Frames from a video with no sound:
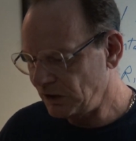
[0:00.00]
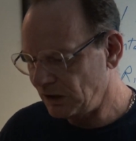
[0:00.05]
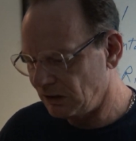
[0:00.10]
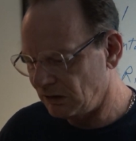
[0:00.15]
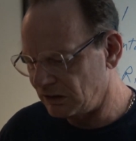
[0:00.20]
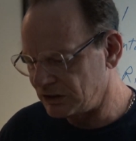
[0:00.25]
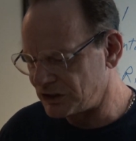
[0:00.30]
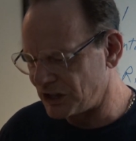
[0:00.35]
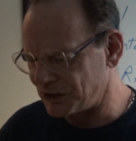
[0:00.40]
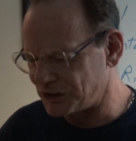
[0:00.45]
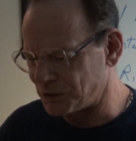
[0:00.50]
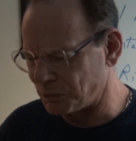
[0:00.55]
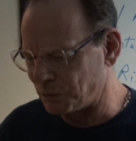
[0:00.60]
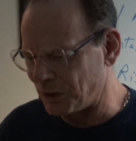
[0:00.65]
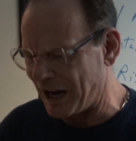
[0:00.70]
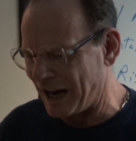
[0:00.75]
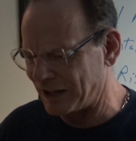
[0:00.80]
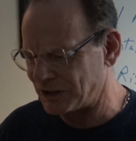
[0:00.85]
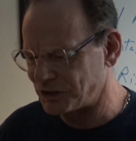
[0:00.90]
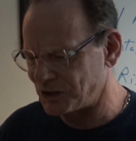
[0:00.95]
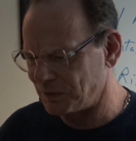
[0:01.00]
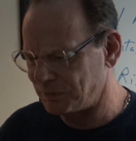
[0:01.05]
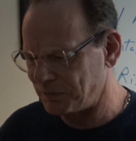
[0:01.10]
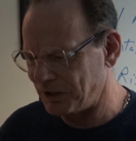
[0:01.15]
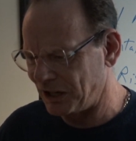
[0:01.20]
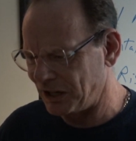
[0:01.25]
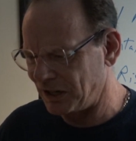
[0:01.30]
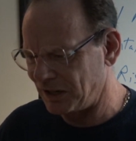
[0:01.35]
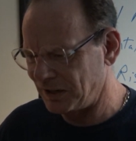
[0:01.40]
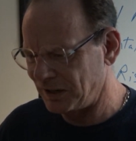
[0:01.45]
let's get some racks up
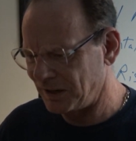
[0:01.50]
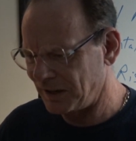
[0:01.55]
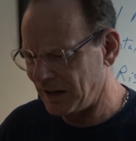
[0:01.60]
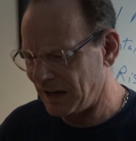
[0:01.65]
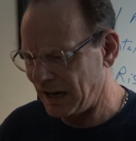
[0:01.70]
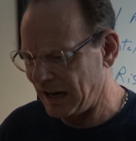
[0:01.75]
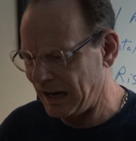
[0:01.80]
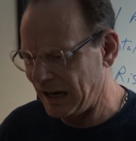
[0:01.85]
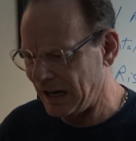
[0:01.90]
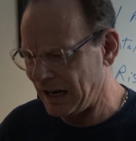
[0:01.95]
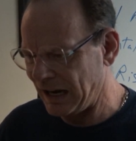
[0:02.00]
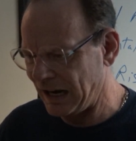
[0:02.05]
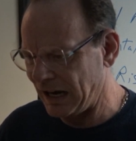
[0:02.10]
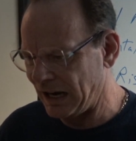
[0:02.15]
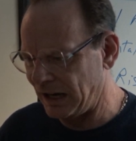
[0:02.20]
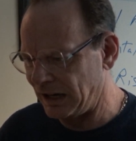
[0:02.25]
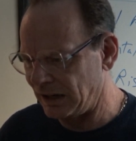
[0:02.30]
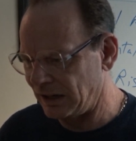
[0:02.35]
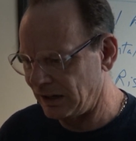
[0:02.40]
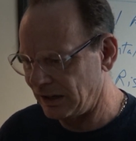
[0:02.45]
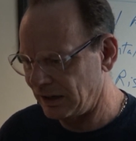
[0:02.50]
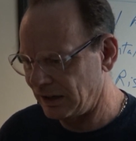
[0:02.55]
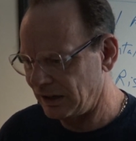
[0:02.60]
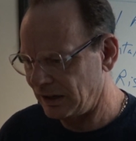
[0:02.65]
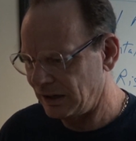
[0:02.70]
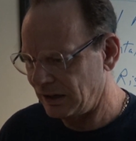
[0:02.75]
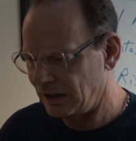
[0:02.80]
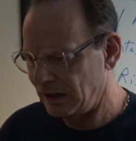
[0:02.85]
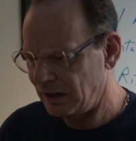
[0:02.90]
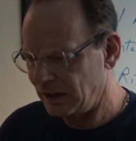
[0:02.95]
there, and
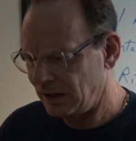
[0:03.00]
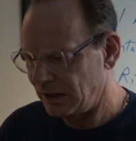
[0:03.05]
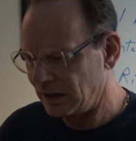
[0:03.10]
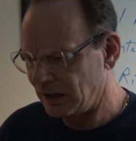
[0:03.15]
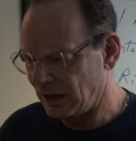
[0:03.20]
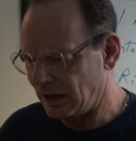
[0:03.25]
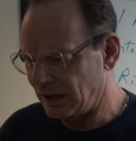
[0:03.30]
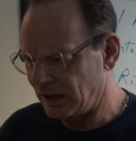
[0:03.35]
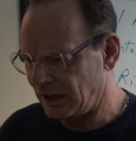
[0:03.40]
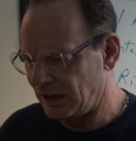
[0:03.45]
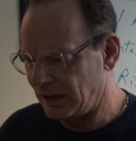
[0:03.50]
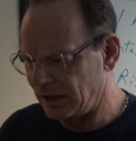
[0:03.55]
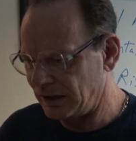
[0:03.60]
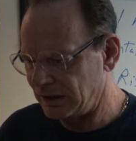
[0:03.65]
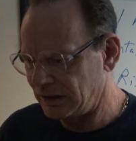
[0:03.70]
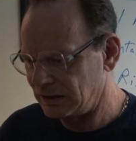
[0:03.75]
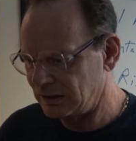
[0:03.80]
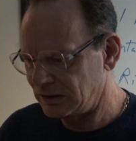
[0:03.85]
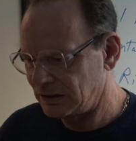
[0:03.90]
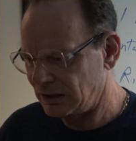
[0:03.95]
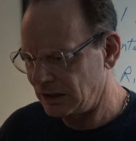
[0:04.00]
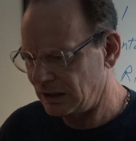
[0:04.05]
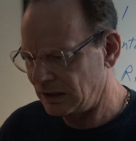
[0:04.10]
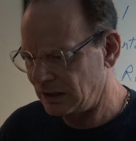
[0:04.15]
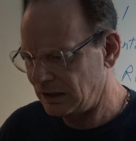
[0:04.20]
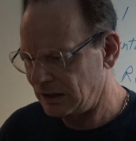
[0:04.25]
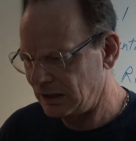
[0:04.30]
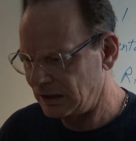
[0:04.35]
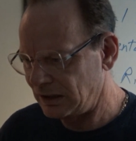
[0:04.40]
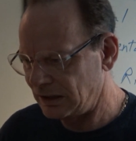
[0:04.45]
uh,
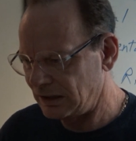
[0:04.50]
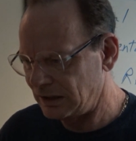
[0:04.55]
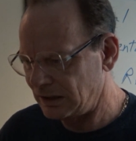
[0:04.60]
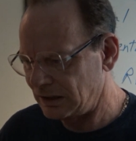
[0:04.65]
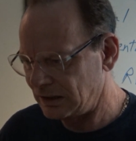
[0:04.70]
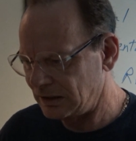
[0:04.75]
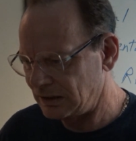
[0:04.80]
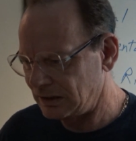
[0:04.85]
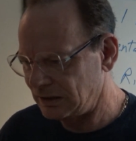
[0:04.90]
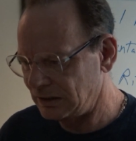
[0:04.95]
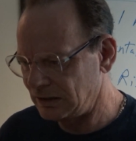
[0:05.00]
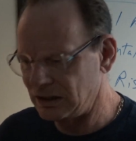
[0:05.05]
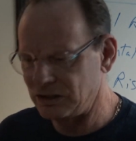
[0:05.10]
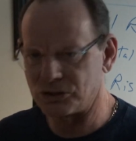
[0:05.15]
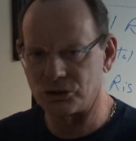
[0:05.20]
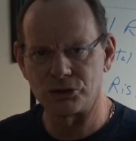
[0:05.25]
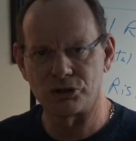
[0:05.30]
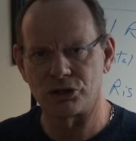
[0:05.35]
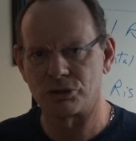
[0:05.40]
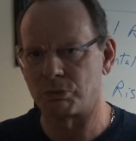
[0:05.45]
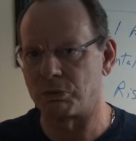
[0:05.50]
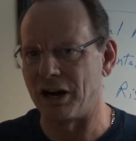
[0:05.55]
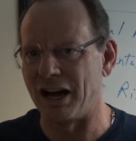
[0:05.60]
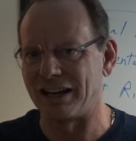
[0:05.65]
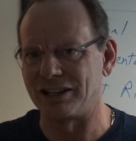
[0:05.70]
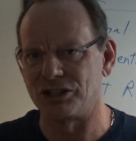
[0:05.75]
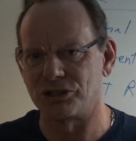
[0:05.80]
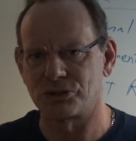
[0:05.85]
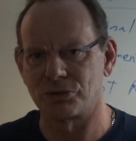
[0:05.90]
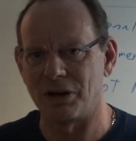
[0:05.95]
these are just
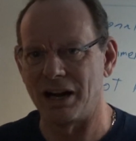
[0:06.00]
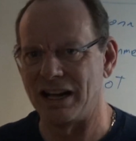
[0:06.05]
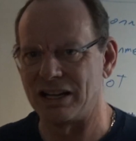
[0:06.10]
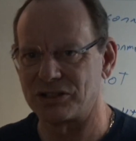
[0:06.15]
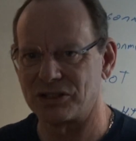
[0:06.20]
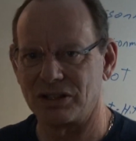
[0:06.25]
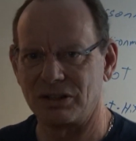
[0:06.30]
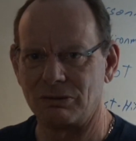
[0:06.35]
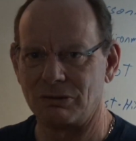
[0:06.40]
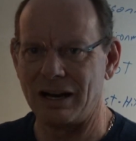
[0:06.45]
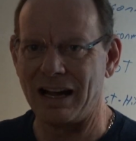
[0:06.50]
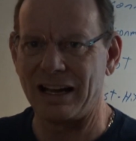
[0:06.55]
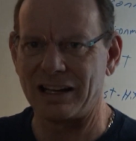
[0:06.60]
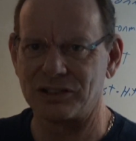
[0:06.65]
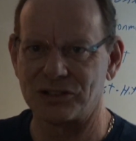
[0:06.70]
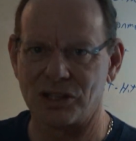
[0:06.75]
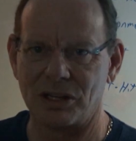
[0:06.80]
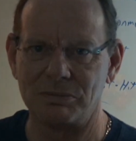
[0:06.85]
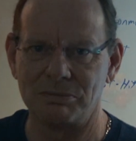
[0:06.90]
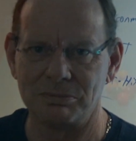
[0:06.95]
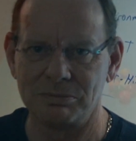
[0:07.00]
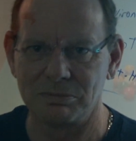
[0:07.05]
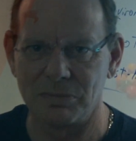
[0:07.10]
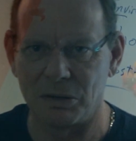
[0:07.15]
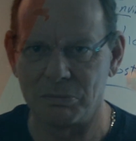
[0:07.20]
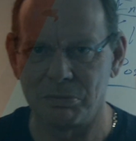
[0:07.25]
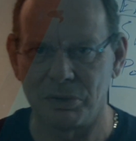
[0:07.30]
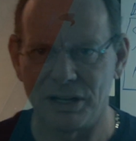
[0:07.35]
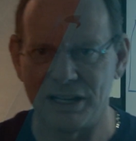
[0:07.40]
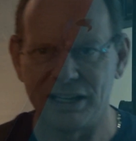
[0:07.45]
practice racks. I'm
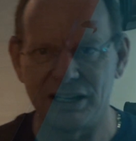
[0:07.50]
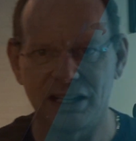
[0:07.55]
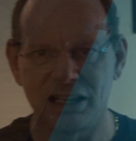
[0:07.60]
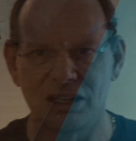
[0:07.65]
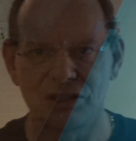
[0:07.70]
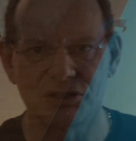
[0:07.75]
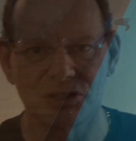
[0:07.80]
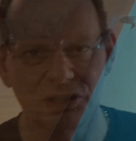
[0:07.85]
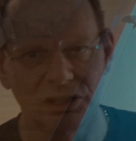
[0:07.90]
playing against the